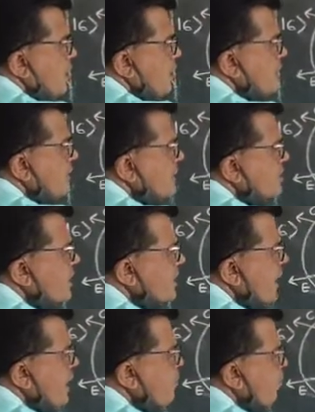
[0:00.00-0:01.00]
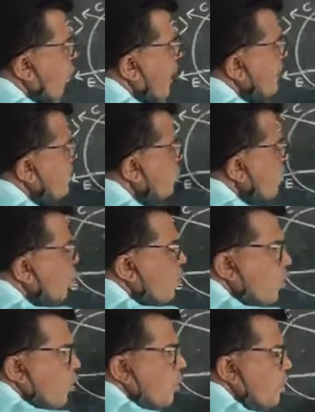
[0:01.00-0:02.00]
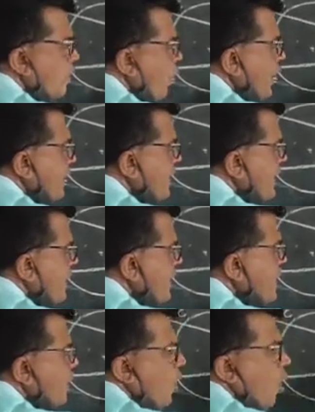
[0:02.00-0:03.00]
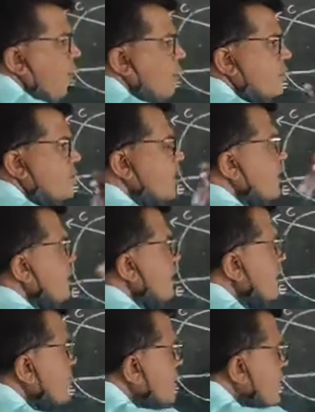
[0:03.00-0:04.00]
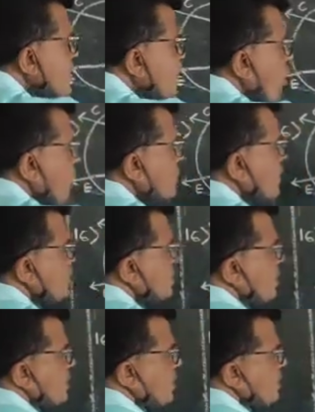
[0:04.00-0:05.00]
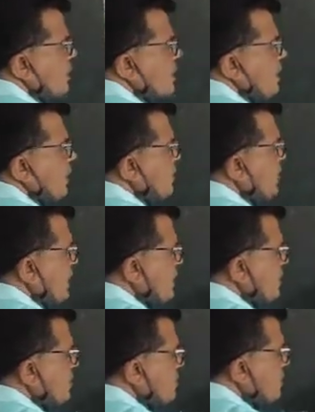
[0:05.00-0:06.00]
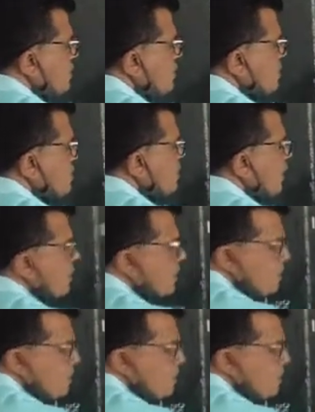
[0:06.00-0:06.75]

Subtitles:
intersect at point A on the exterior of the circle. That is, the